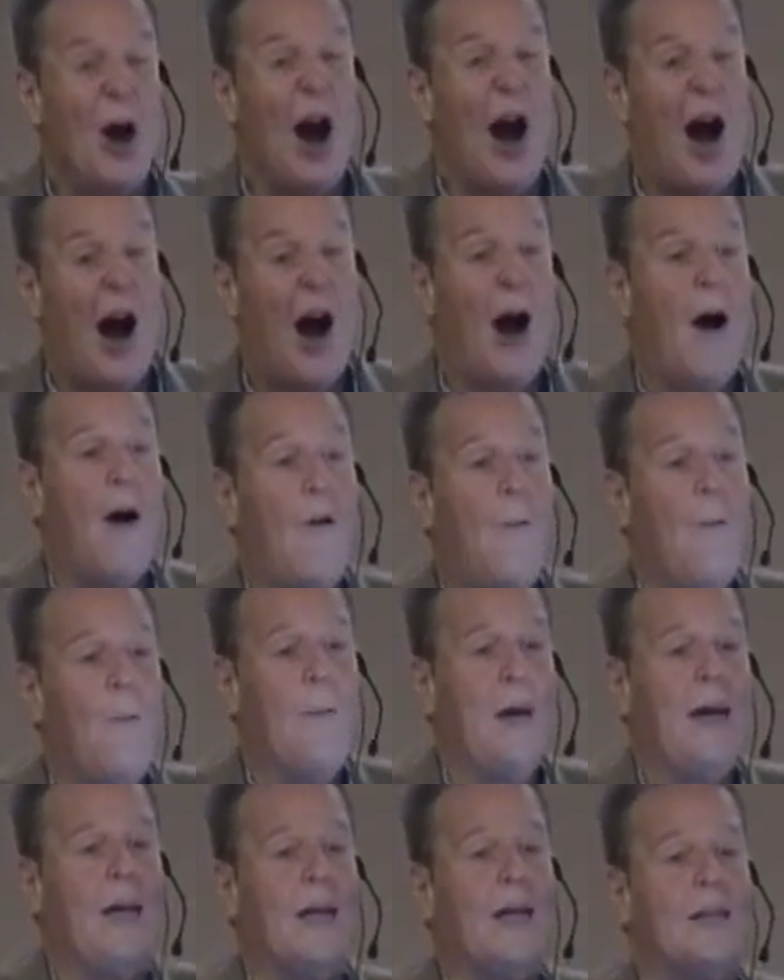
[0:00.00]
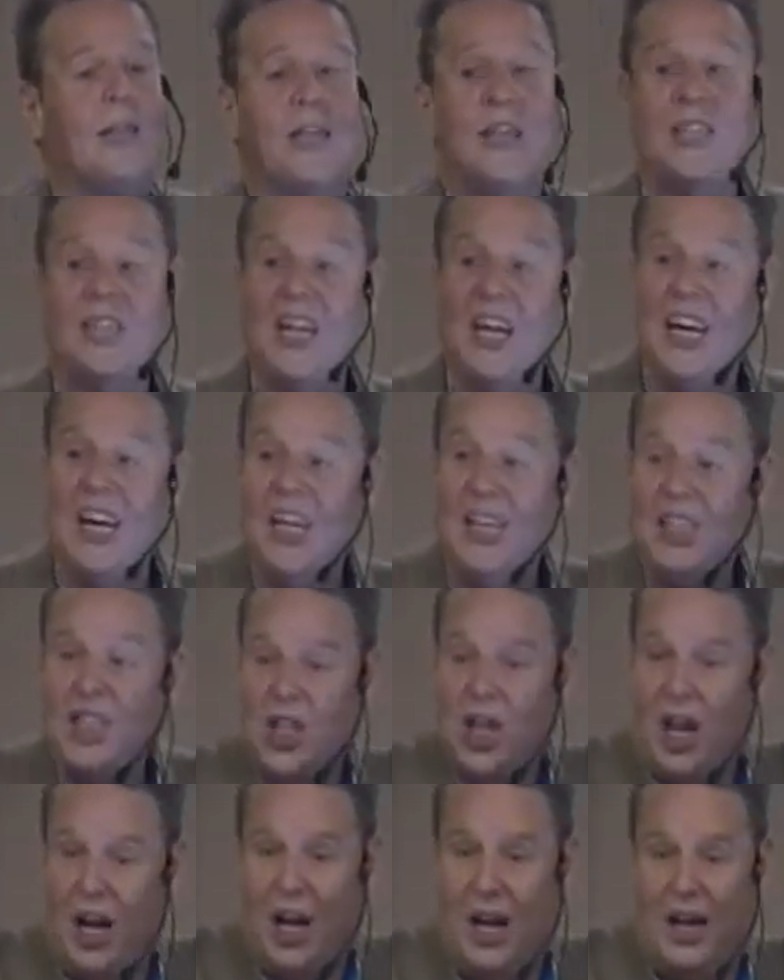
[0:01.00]
they were all meant to
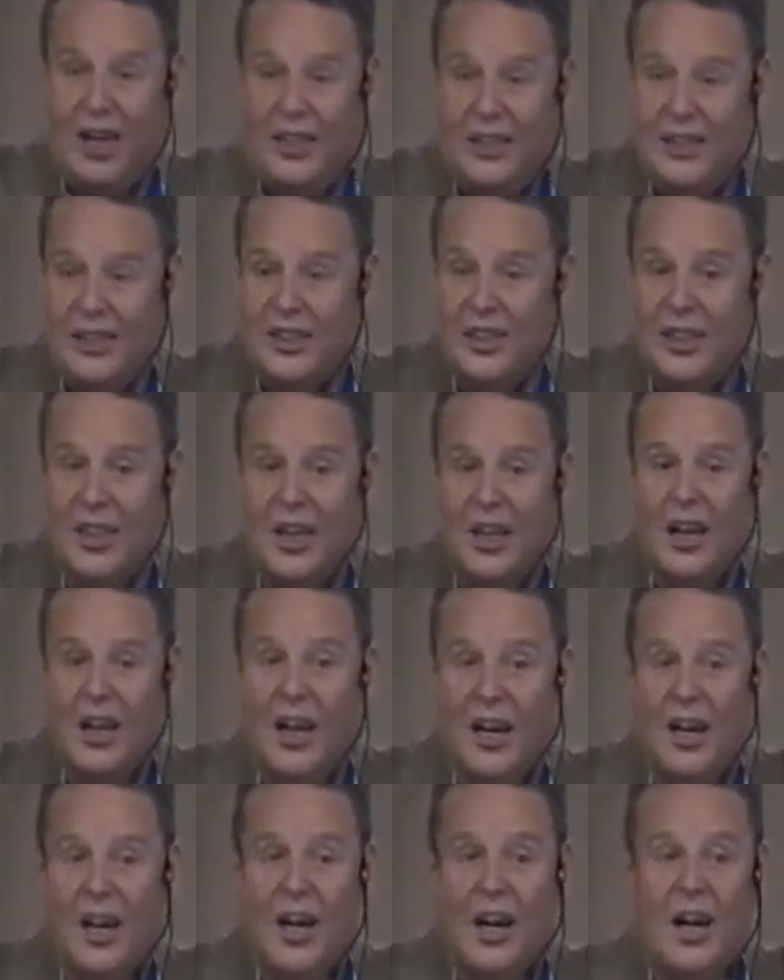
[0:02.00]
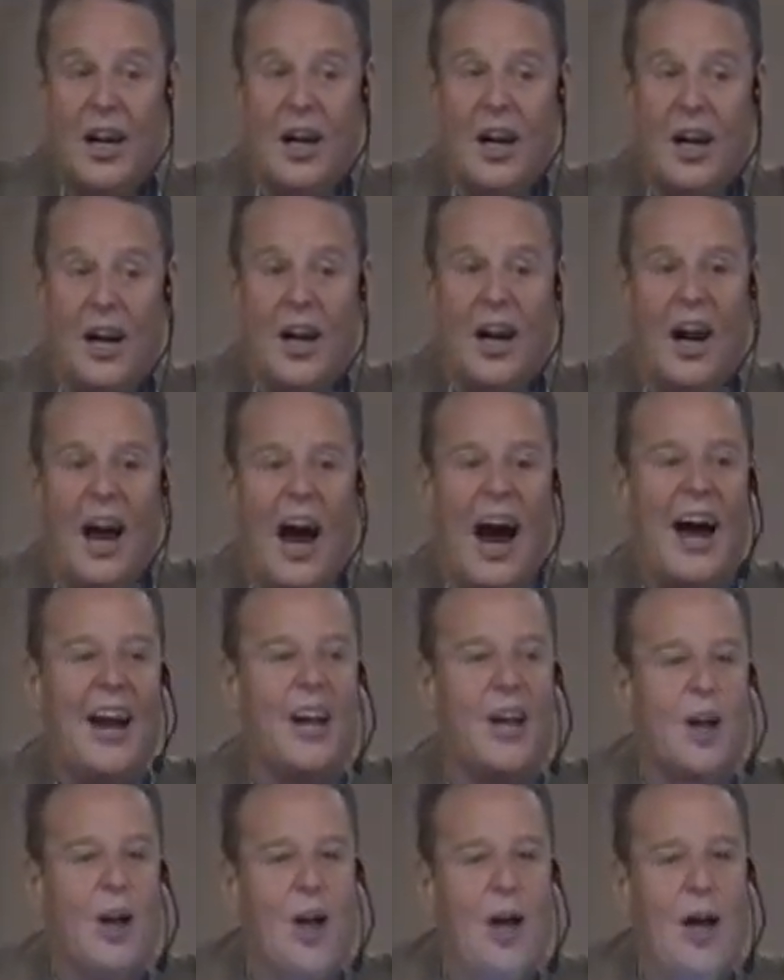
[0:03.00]
teach us
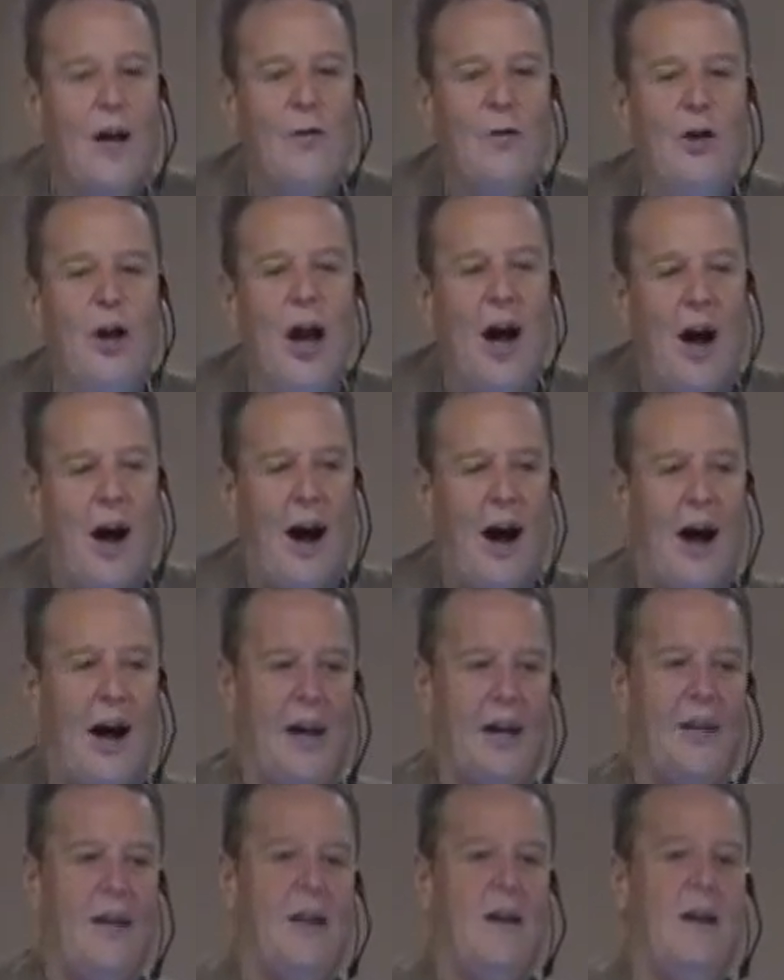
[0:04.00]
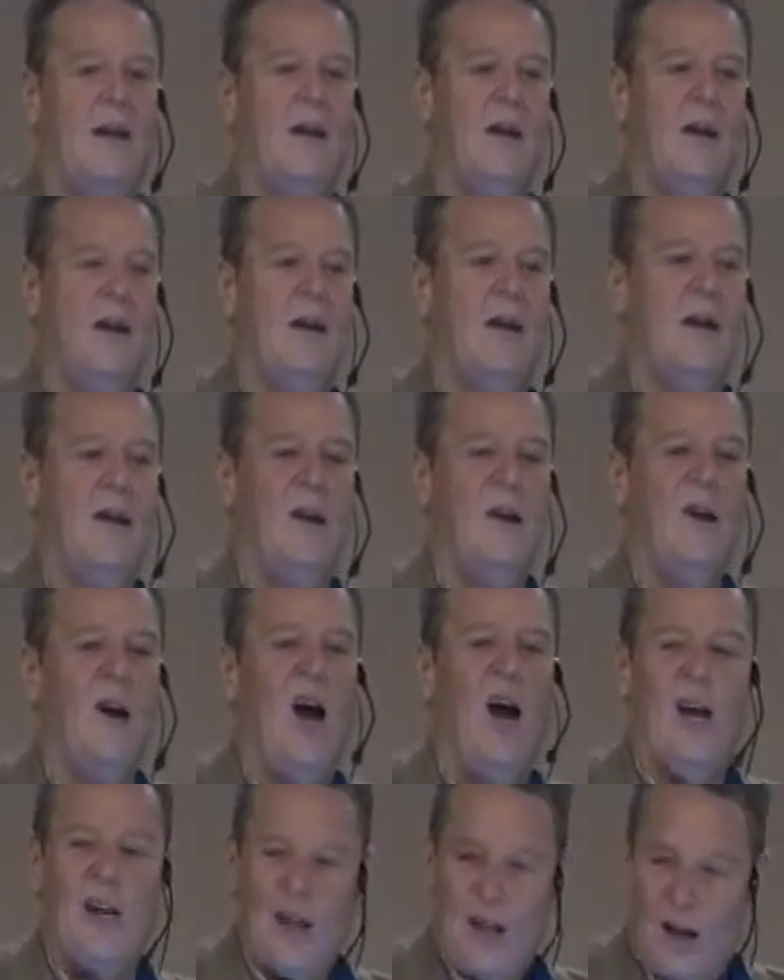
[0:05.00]
how to love God
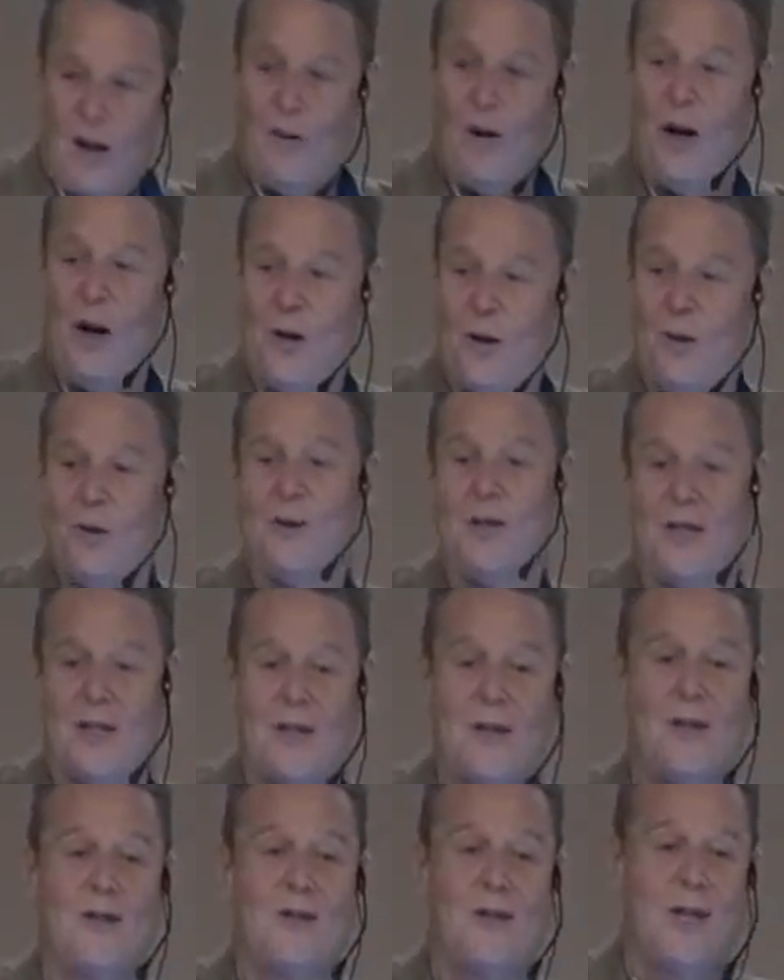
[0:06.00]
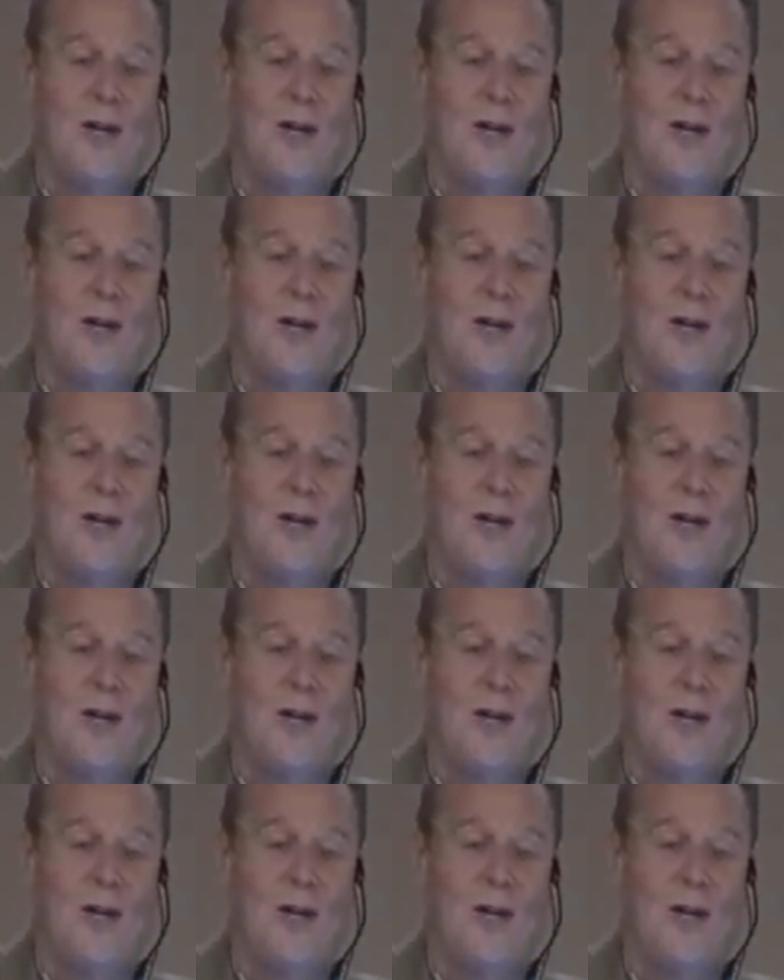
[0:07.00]
and love others.